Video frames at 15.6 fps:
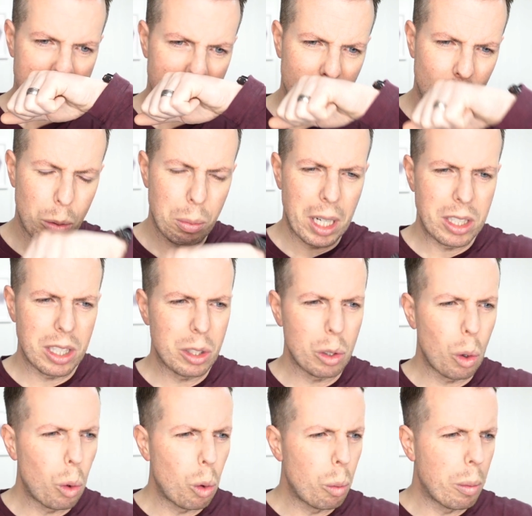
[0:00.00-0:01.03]
remains, it's
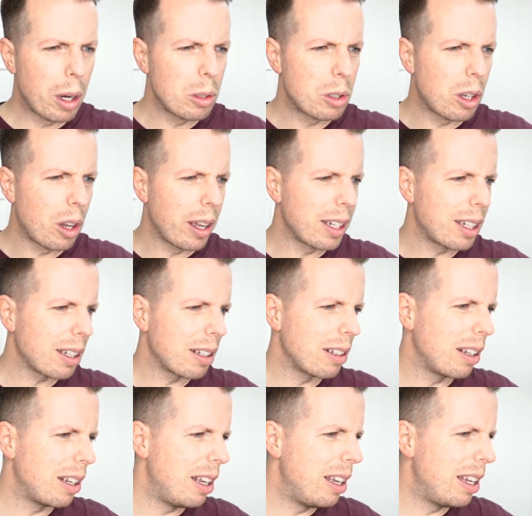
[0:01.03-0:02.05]
almost like
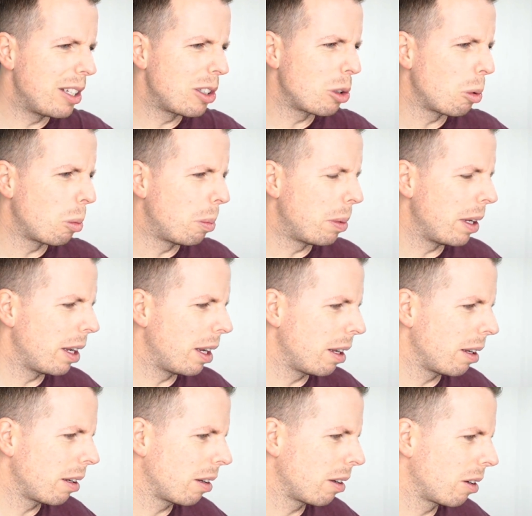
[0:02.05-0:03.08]
a little
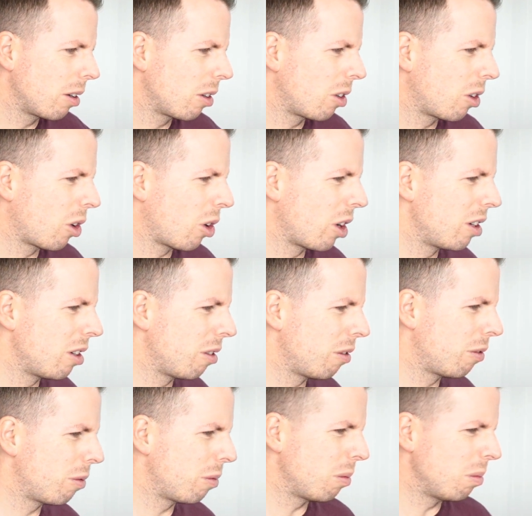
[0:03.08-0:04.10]
bit kind
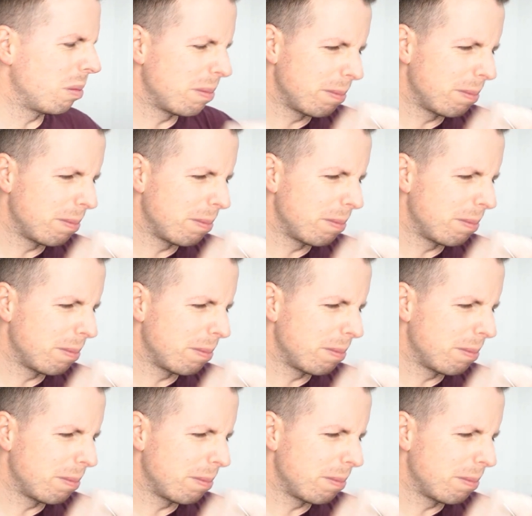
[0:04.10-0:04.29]
of,